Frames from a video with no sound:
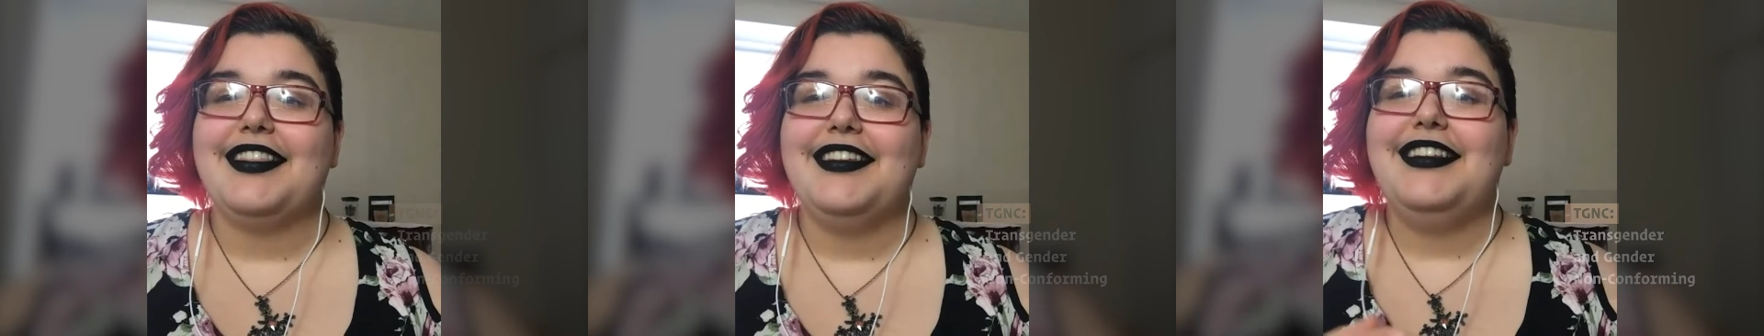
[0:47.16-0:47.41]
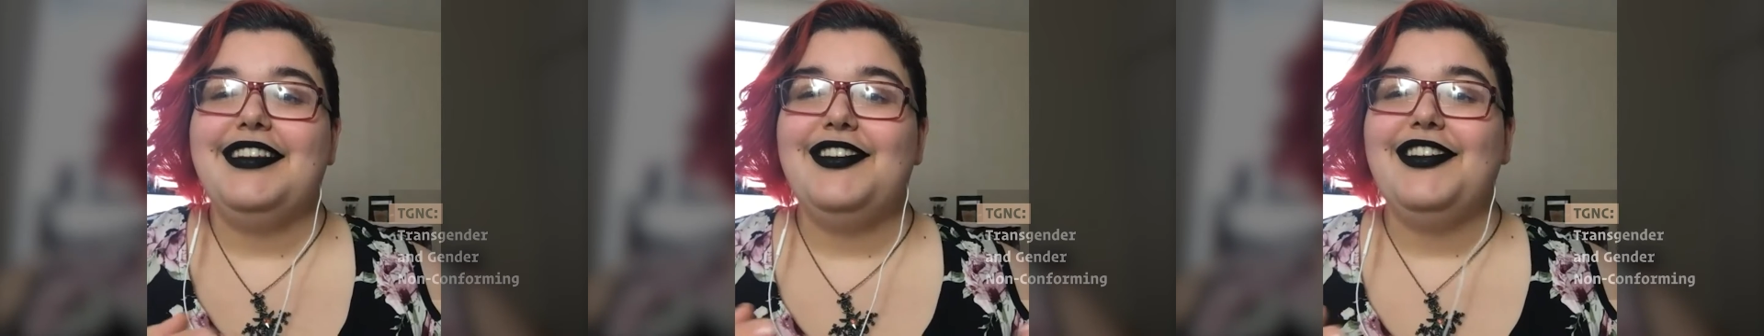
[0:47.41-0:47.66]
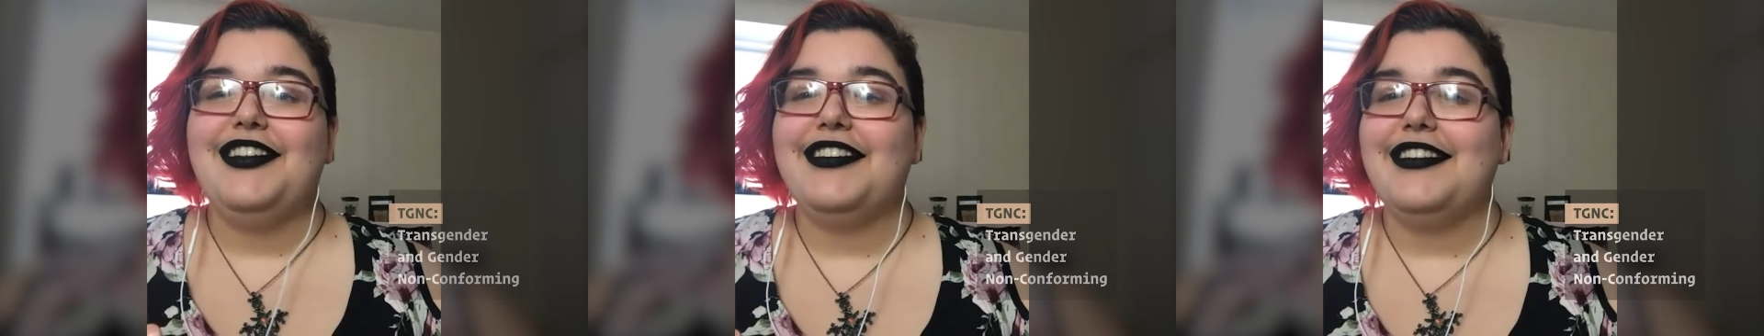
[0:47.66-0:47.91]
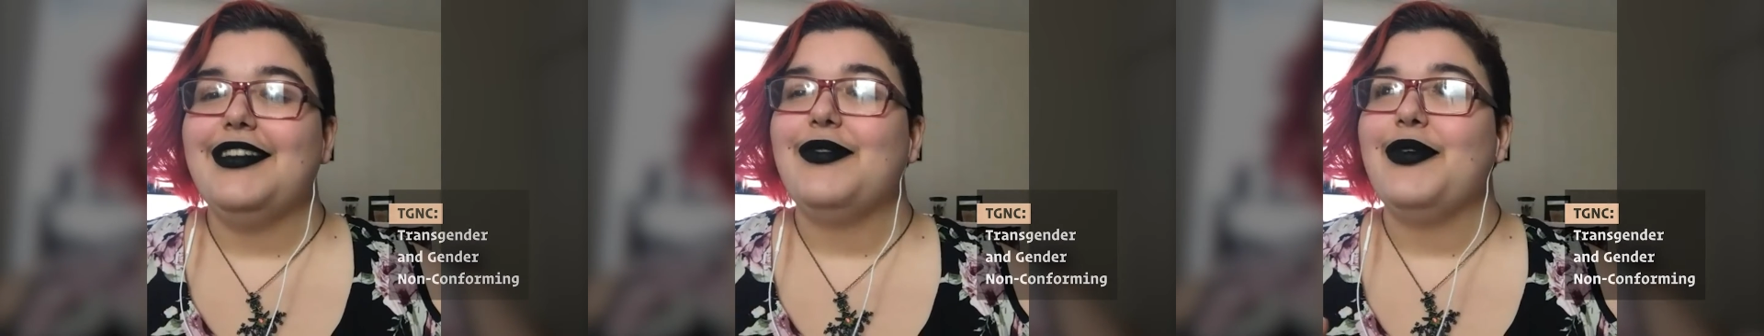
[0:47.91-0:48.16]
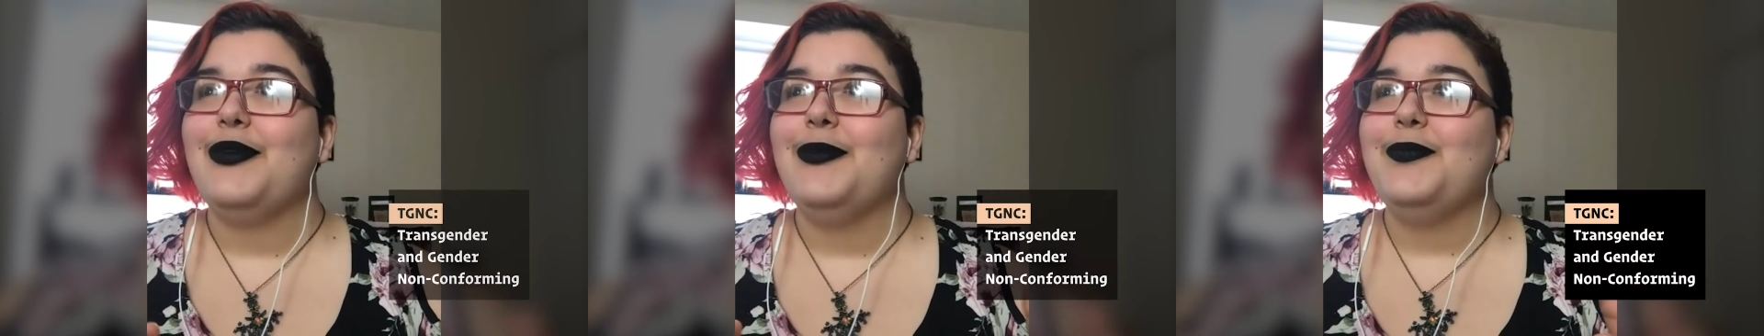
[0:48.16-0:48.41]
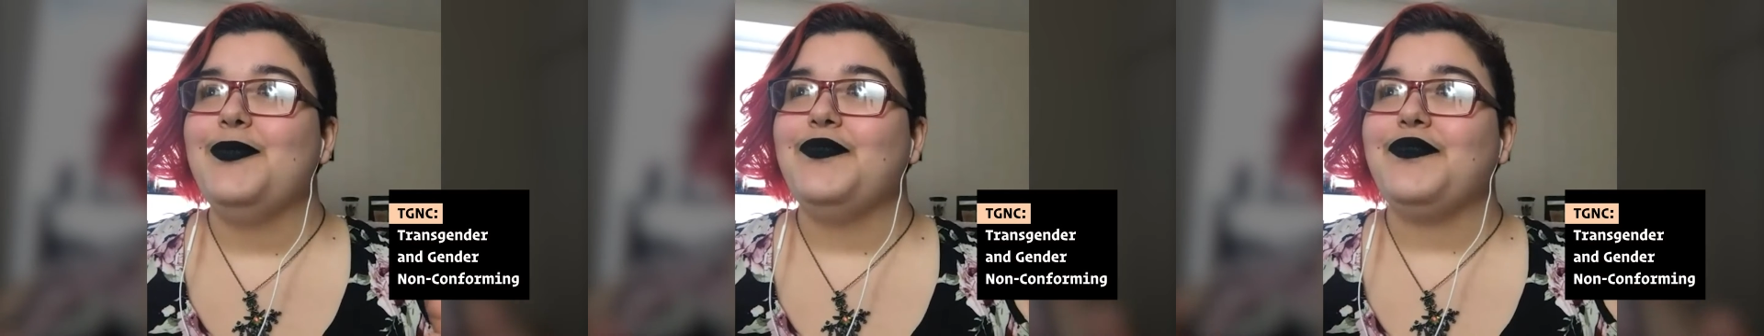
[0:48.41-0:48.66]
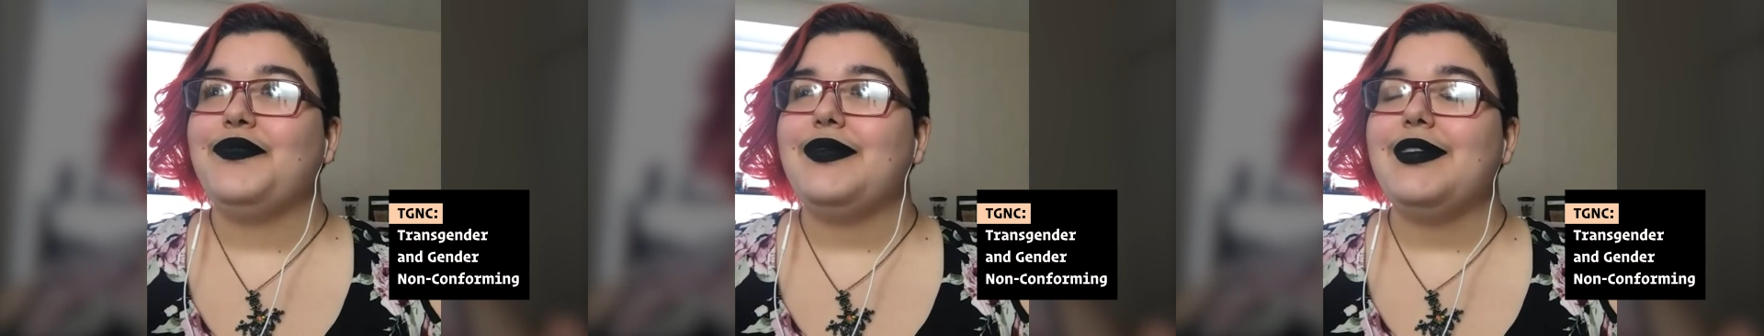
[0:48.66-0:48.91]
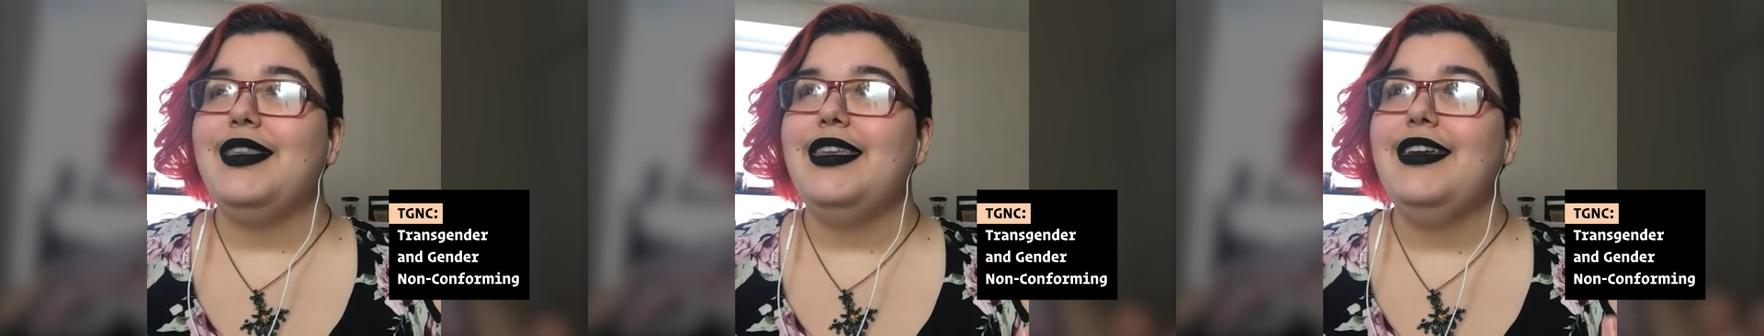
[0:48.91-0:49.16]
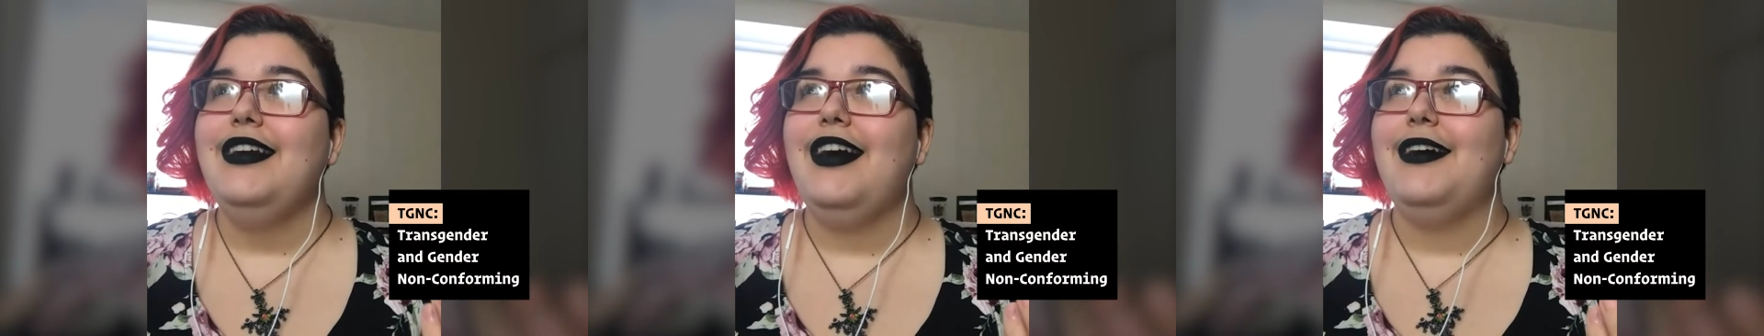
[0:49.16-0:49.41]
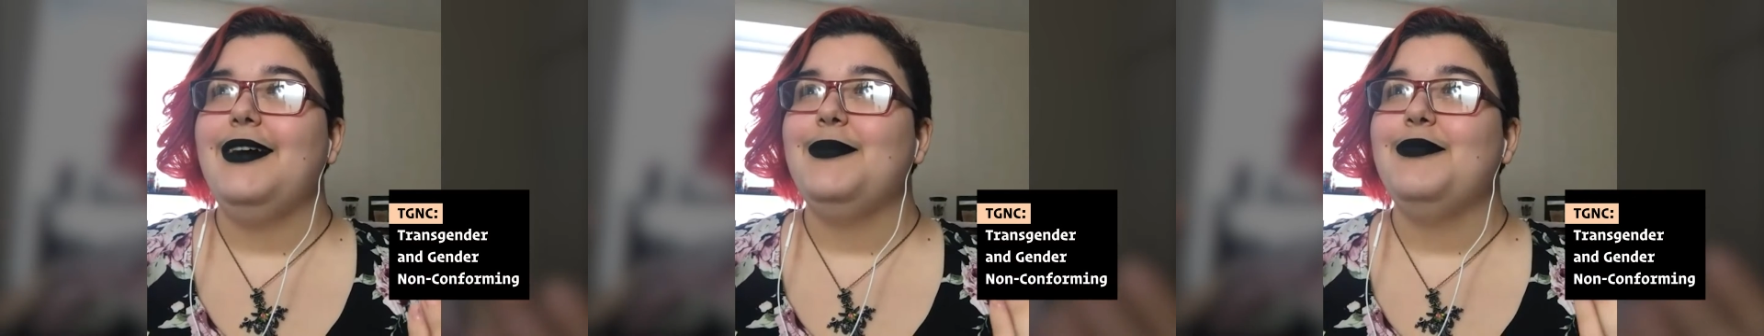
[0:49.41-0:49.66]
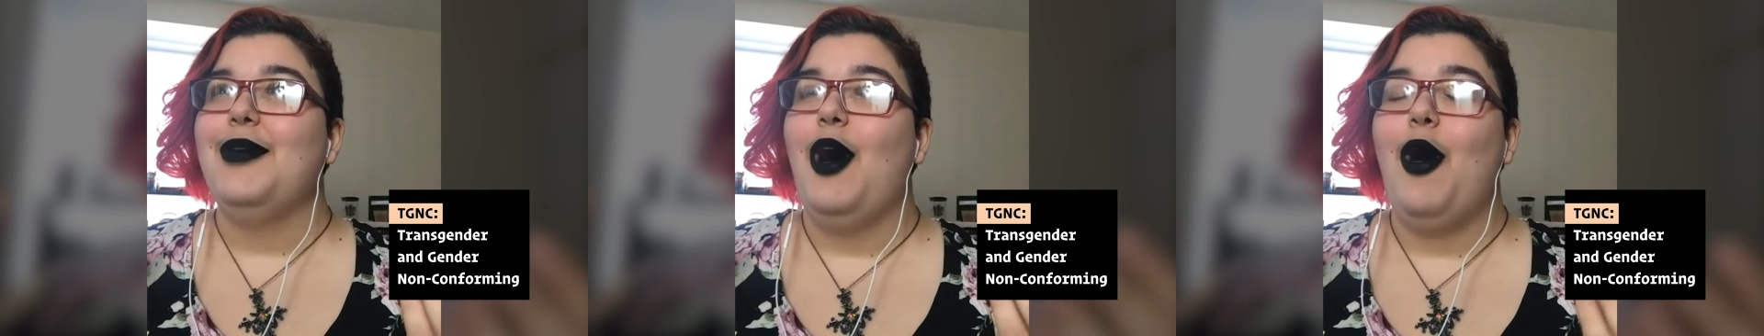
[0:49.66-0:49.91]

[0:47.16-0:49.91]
The TGNC group um,